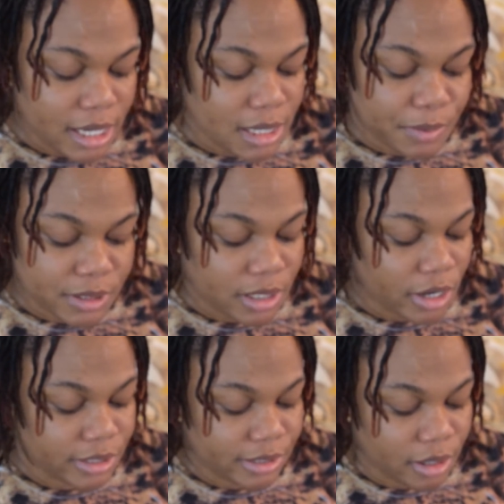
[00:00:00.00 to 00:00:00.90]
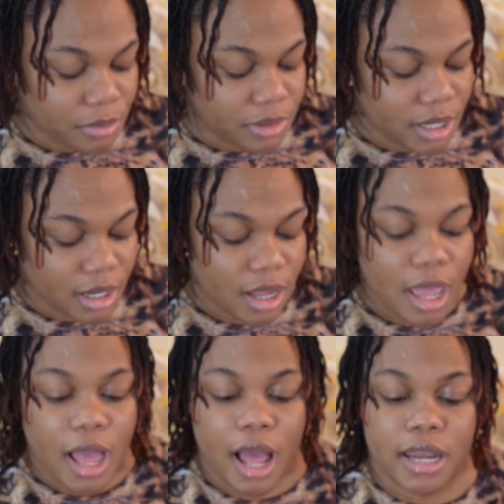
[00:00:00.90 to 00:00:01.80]
of lipstick or something,
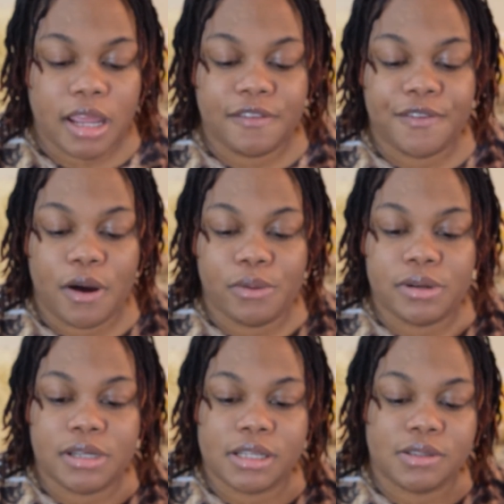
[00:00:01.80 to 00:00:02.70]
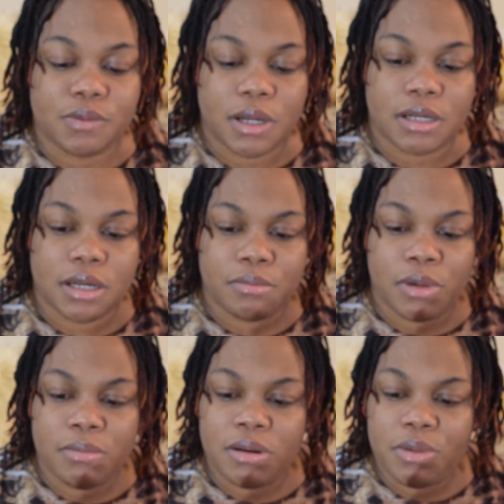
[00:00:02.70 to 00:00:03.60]
and I found this one,
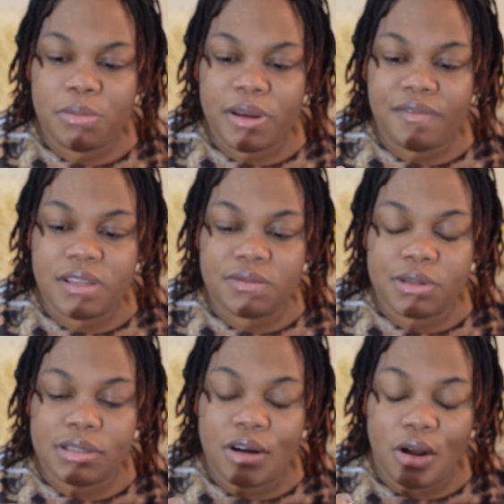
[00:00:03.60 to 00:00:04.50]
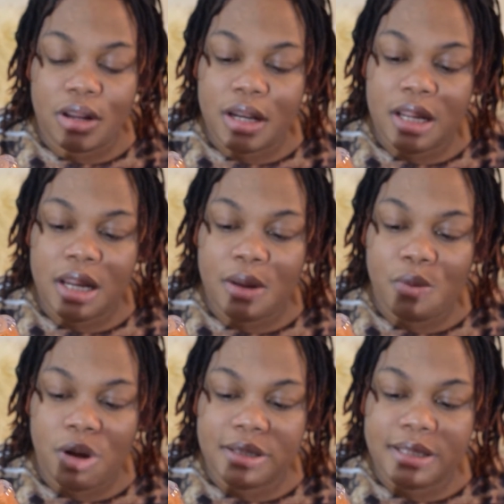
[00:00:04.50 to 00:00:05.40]
but I don't remember if this was the color that I
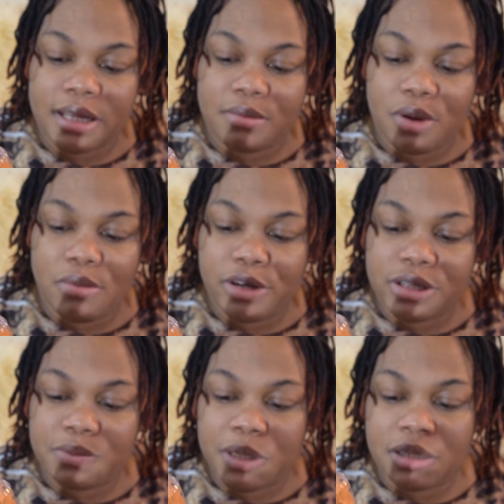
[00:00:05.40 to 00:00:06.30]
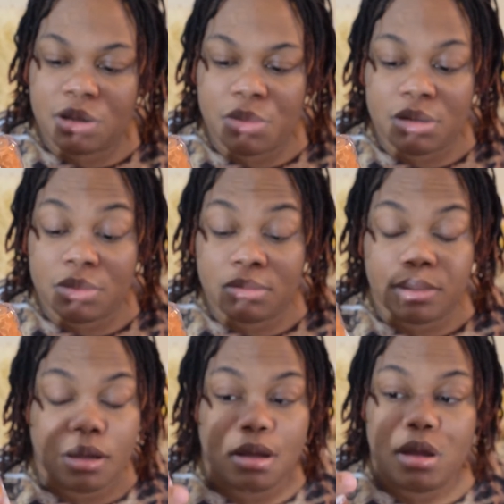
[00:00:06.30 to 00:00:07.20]
wanted, but I just pick it up. I don't
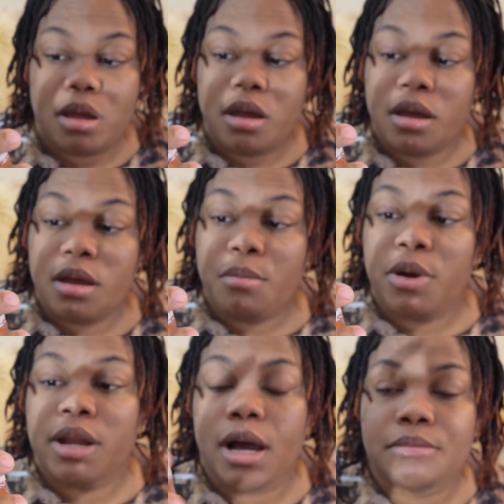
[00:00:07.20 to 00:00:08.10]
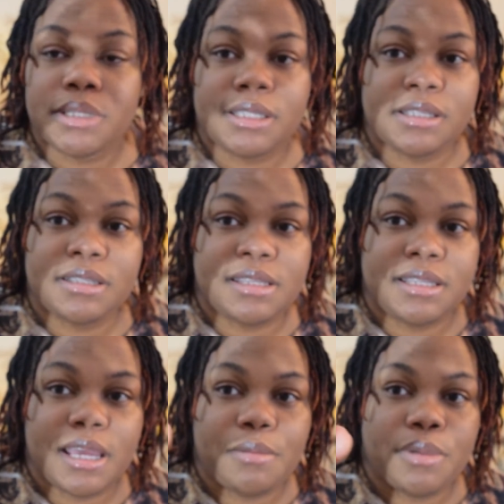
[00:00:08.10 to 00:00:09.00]
remember. But this is the
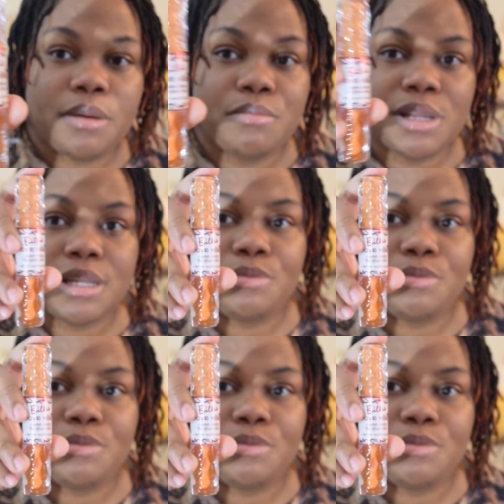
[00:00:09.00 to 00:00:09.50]
same Billy